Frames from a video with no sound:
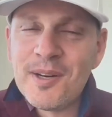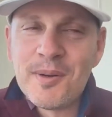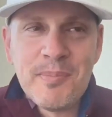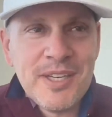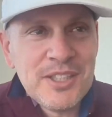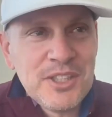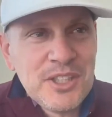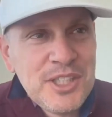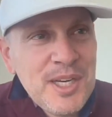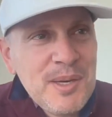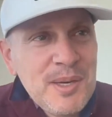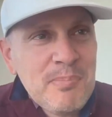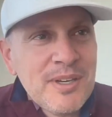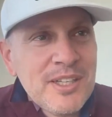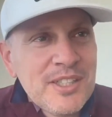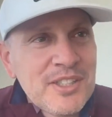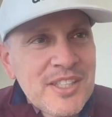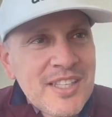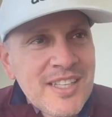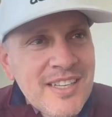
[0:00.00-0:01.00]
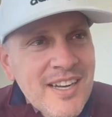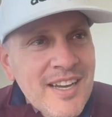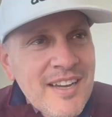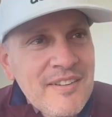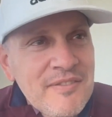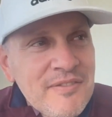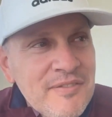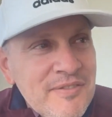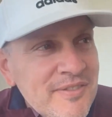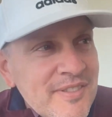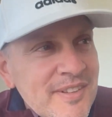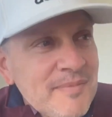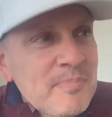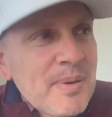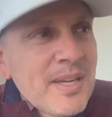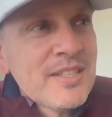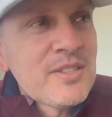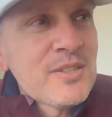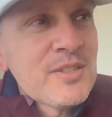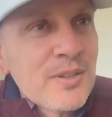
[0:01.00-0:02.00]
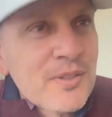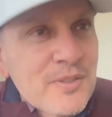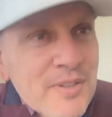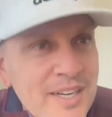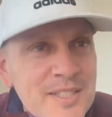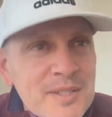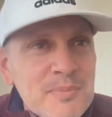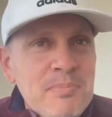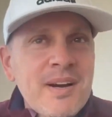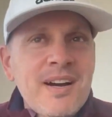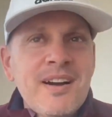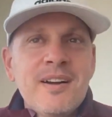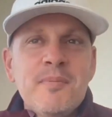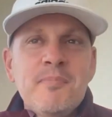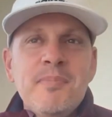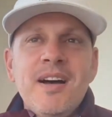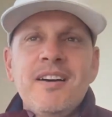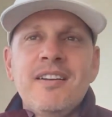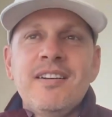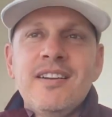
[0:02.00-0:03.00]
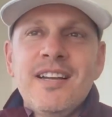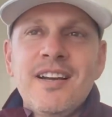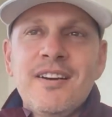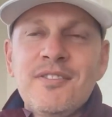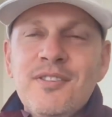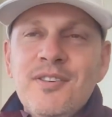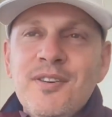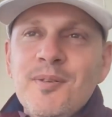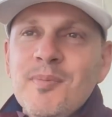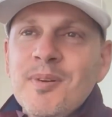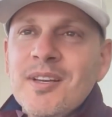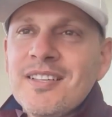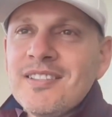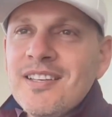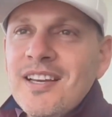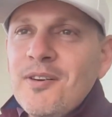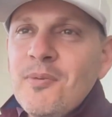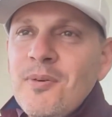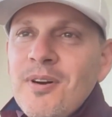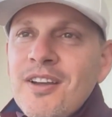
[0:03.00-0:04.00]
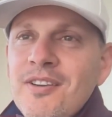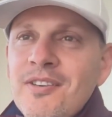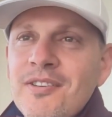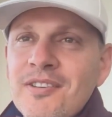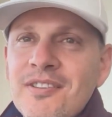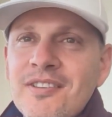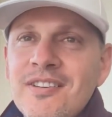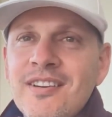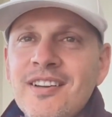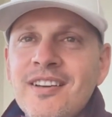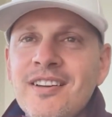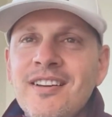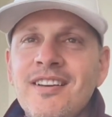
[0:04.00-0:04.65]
a little bit sheepish that I've been so transparent about it now too, because I don't want you to